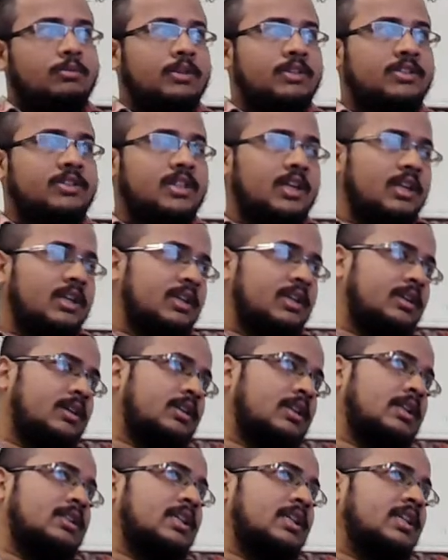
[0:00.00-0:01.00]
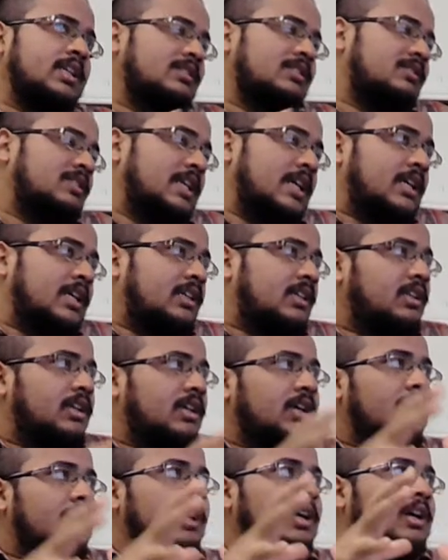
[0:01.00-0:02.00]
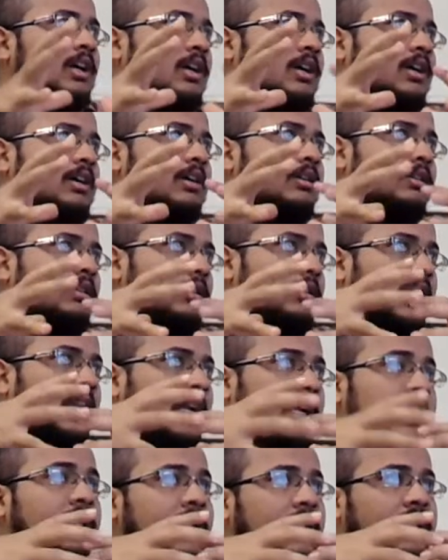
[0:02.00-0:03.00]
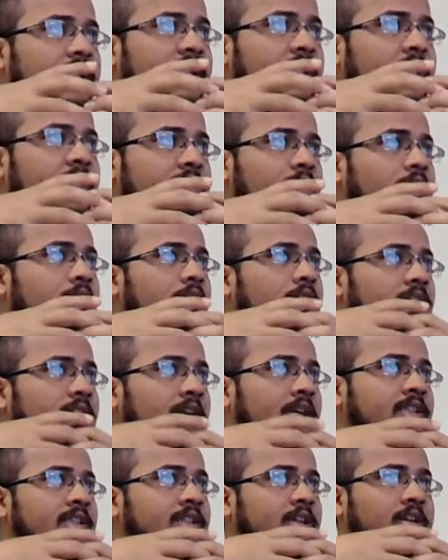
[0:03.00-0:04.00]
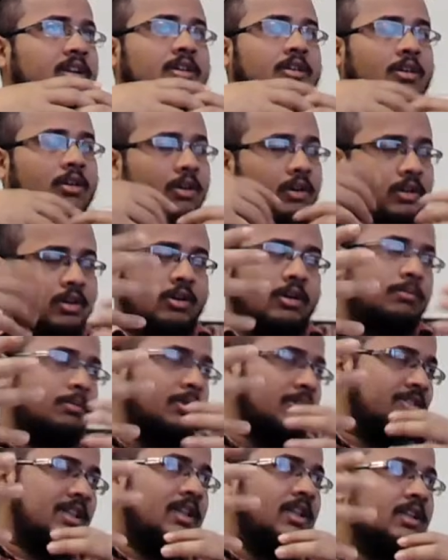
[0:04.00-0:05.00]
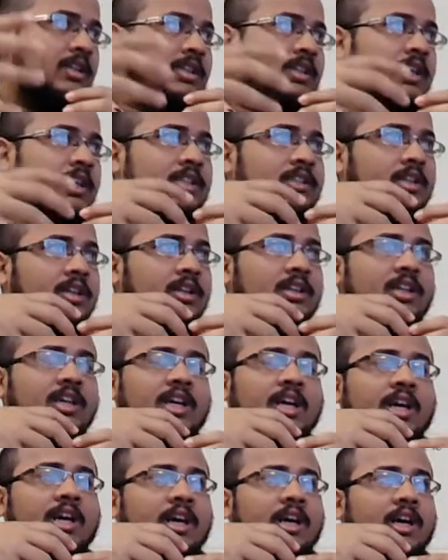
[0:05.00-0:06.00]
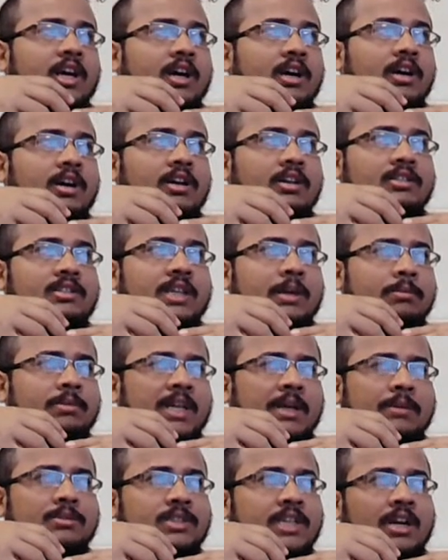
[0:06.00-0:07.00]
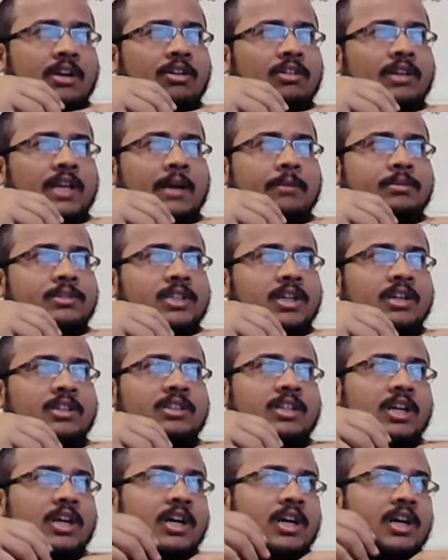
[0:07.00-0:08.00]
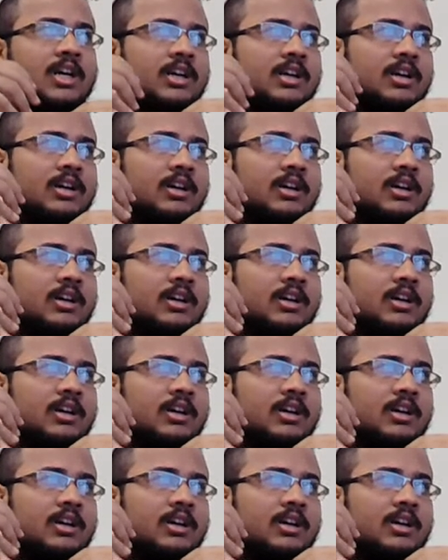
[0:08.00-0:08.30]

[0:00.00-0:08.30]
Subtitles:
basically, the thing is that uh, the linear regression, or the regression, or basically the regression, sometimes cannot capture the